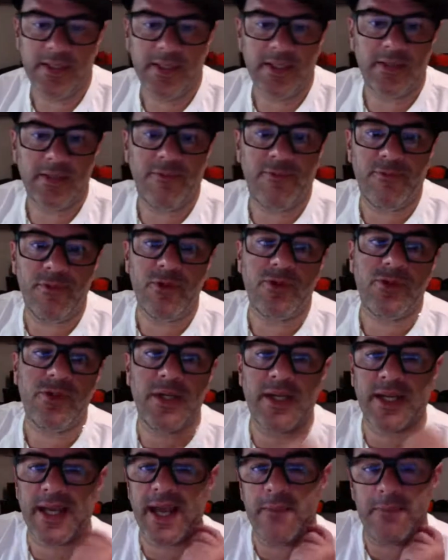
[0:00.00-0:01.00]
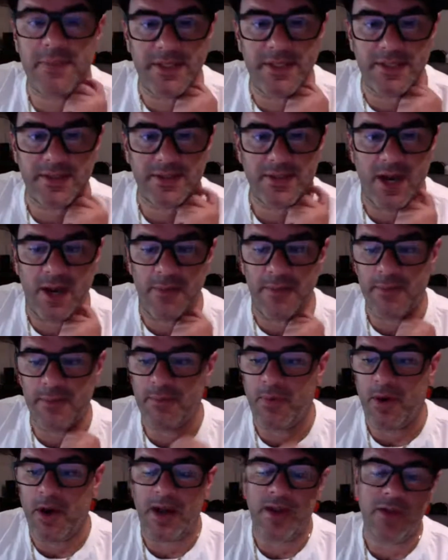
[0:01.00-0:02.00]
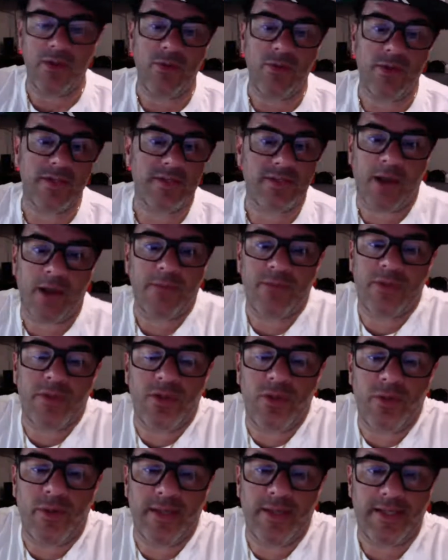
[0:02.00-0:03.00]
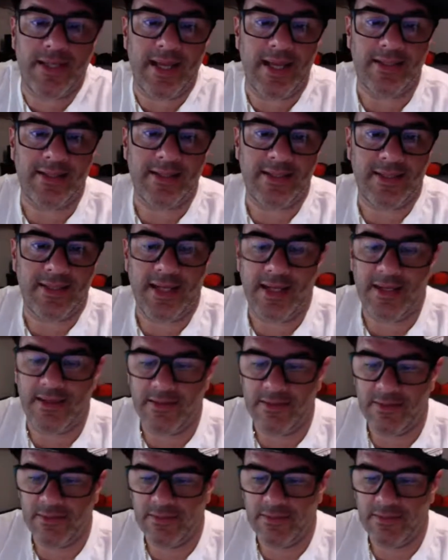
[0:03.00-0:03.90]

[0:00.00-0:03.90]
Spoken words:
The future can be determined by you. It's up to you at the end of the day.